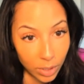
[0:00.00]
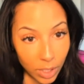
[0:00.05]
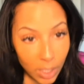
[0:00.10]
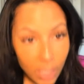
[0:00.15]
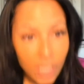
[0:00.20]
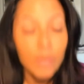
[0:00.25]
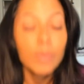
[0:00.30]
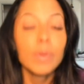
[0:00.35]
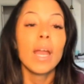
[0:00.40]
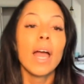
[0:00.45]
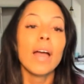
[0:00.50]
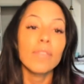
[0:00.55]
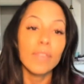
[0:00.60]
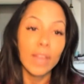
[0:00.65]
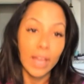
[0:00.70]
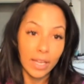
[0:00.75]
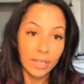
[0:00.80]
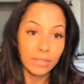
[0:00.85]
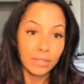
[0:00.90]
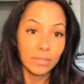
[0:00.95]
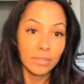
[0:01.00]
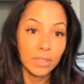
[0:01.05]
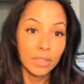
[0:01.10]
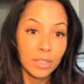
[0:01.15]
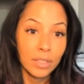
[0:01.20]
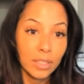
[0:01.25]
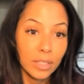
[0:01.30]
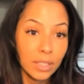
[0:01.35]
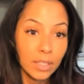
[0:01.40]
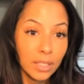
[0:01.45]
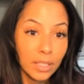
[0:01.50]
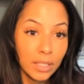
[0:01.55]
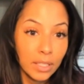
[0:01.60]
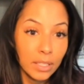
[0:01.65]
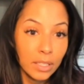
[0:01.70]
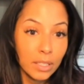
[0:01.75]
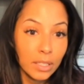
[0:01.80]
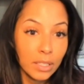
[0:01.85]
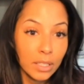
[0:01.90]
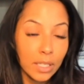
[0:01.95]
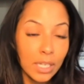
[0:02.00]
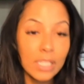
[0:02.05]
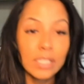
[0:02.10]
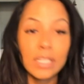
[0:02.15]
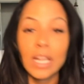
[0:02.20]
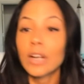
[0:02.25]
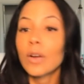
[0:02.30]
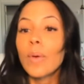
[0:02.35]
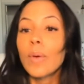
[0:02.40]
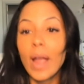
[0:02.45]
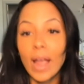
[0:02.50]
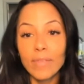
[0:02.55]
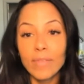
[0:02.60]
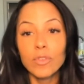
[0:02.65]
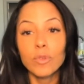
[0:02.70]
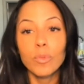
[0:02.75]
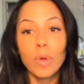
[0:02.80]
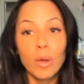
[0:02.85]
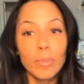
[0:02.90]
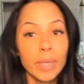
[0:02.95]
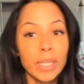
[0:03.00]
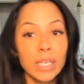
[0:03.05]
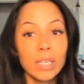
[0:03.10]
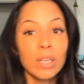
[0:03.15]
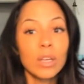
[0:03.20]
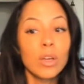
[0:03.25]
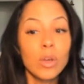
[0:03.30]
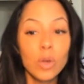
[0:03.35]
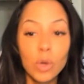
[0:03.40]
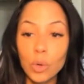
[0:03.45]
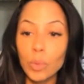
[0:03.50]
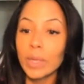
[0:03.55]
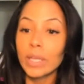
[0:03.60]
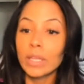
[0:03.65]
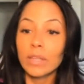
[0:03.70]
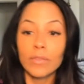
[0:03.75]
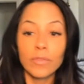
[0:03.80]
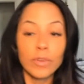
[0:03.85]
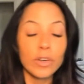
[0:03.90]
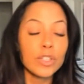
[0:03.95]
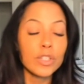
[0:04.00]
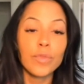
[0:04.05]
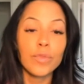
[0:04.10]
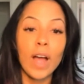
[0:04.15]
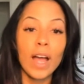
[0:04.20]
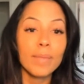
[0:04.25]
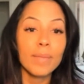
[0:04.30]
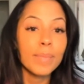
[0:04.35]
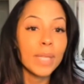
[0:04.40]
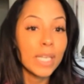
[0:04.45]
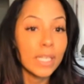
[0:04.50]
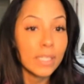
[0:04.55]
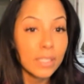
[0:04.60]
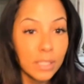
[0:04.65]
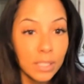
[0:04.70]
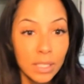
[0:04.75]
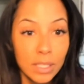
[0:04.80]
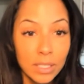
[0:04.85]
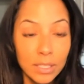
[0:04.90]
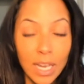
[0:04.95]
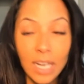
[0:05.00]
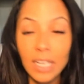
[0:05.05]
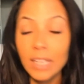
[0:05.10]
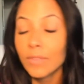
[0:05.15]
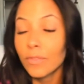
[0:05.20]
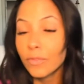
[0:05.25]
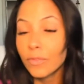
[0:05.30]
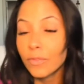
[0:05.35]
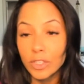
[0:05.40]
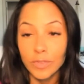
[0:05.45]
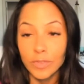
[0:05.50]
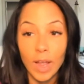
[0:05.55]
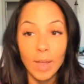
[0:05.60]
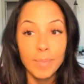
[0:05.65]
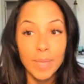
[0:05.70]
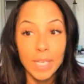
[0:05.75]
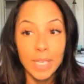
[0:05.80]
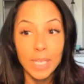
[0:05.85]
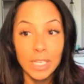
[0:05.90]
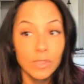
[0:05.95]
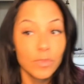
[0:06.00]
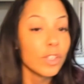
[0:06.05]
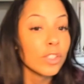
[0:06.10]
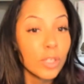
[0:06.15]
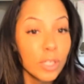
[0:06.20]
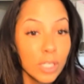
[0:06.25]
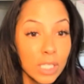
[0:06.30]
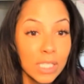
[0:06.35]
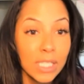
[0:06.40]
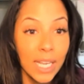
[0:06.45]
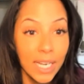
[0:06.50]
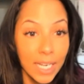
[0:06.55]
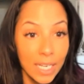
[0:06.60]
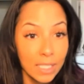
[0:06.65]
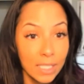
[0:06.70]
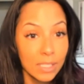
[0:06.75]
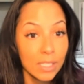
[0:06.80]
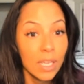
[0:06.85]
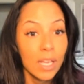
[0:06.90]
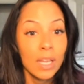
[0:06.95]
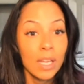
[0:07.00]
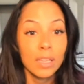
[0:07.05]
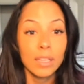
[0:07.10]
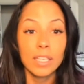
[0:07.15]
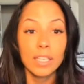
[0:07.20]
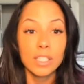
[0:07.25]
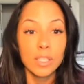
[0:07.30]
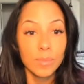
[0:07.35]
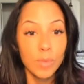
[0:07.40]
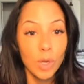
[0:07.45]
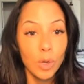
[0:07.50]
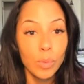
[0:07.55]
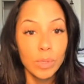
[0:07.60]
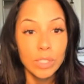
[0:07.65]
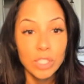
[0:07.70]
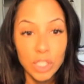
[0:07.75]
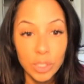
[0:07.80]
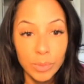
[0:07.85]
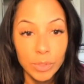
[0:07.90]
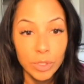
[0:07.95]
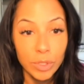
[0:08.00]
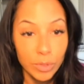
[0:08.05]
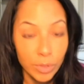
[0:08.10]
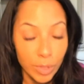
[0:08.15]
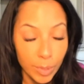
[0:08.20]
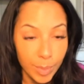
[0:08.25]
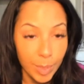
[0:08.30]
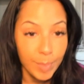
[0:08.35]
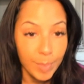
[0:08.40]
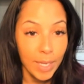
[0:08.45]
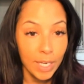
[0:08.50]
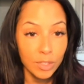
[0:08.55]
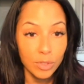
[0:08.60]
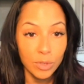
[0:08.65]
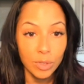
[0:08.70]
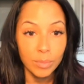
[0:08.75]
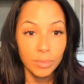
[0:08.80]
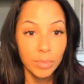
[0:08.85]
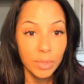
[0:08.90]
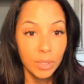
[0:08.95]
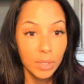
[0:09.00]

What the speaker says: He would have that. He's not gonna have the woman who in the first 5 minutes, not even first 5 minutes, first 30 seconds, lets him know what she would do to him in the bedroom.